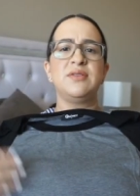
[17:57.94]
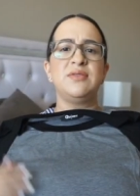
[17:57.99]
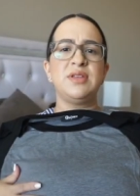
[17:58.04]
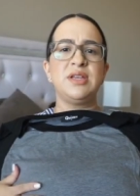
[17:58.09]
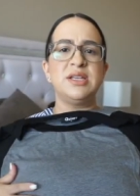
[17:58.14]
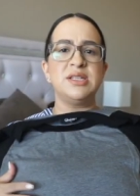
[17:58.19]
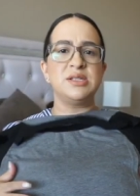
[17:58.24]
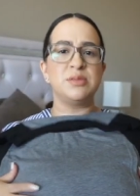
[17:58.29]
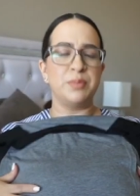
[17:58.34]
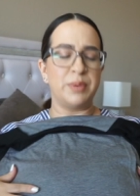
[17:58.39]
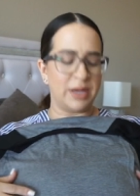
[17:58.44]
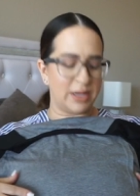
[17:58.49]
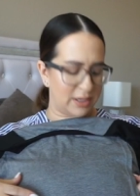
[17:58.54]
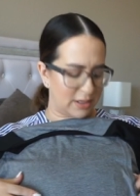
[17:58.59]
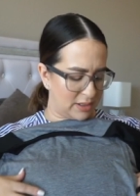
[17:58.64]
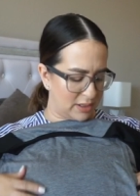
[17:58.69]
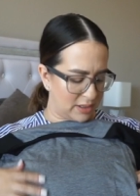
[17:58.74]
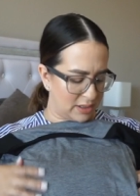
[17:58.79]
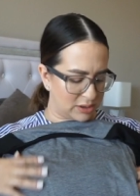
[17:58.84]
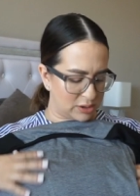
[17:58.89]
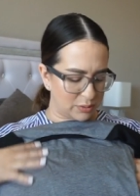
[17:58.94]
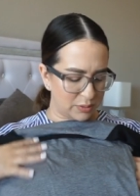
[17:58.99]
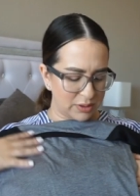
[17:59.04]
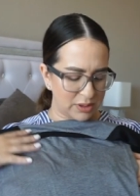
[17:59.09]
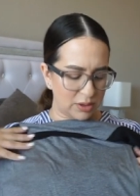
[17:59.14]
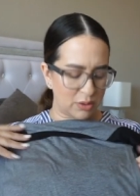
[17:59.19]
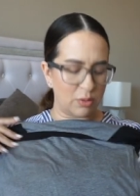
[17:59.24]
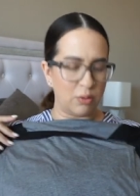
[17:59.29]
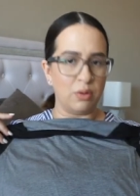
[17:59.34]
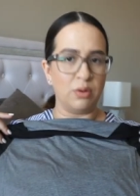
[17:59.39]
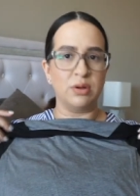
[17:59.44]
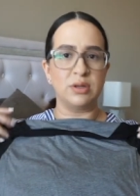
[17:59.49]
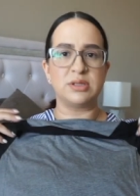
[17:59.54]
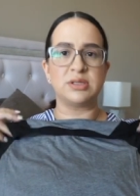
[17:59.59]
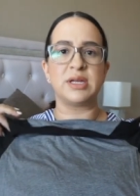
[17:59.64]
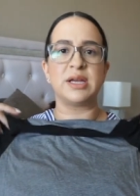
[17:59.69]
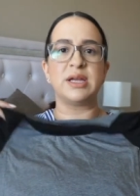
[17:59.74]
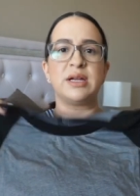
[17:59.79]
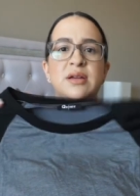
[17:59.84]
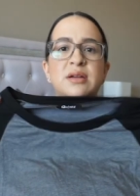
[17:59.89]
of these, but it's really cool. It's
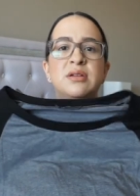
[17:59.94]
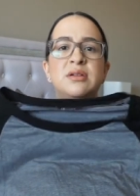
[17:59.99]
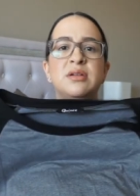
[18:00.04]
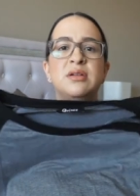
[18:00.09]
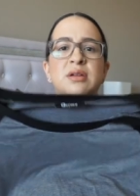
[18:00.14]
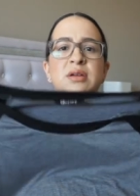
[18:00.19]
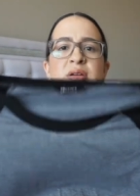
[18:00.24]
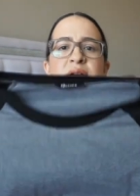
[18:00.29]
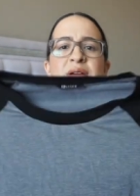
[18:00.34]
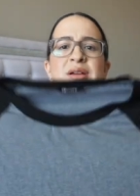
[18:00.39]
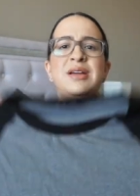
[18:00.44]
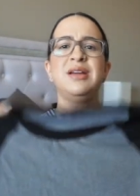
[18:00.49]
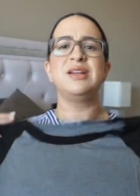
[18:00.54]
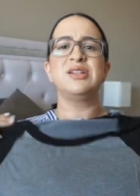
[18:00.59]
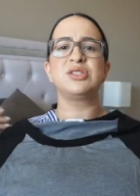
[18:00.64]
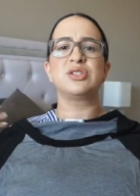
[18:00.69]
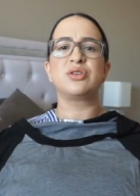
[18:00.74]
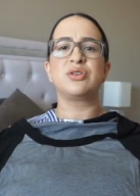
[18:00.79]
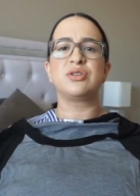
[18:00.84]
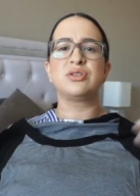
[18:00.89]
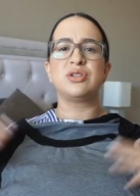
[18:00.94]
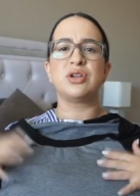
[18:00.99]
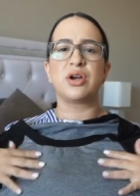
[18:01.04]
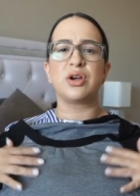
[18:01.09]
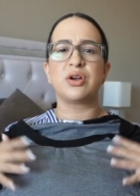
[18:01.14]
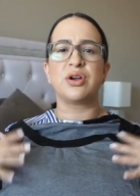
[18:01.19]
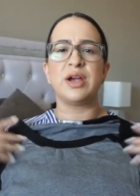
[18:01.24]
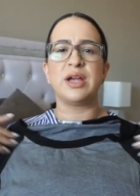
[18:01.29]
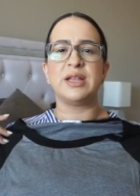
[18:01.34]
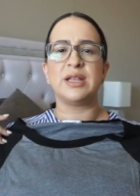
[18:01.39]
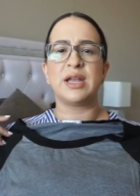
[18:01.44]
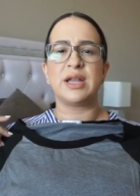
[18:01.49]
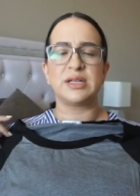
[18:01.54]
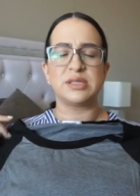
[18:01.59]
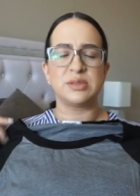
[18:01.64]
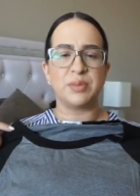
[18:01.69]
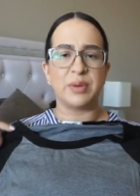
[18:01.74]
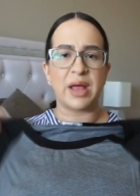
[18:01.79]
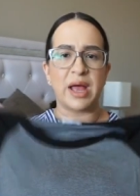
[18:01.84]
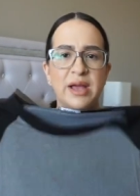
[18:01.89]
like, it's dark gray and then has
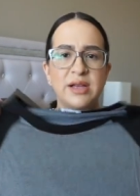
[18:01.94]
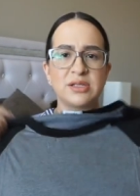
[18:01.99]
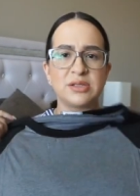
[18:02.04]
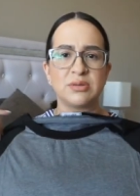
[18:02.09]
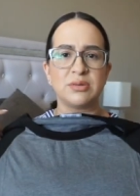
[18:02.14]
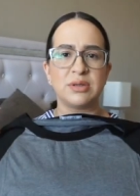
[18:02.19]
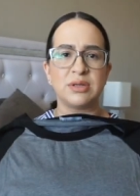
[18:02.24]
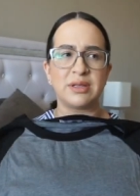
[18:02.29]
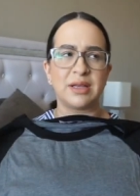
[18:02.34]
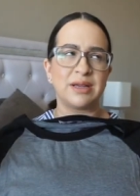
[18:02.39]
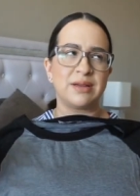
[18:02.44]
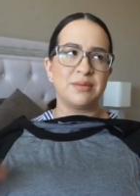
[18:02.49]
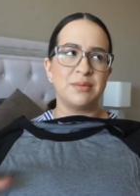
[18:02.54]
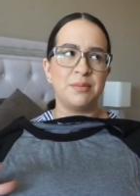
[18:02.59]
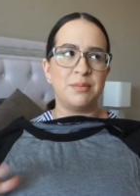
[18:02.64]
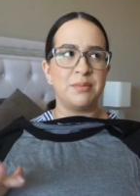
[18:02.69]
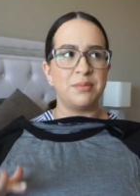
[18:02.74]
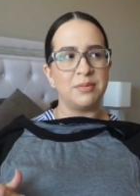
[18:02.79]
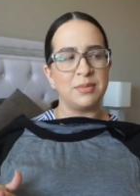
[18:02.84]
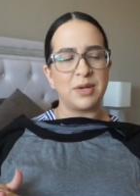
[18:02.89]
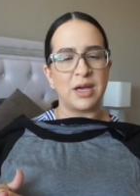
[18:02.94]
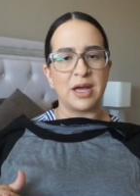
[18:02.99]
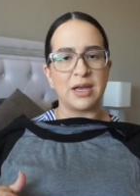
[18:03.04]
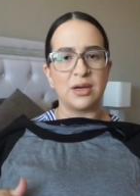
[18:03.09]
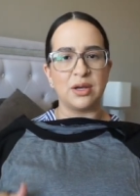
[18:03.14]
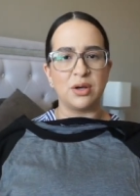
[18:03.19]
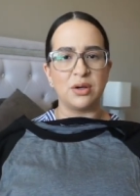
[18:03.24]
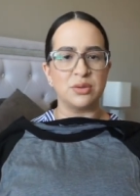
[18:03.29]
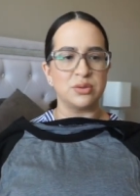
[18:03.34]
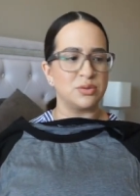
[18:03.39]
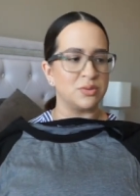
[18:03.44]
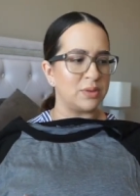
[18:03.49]
black, so it like kind of goes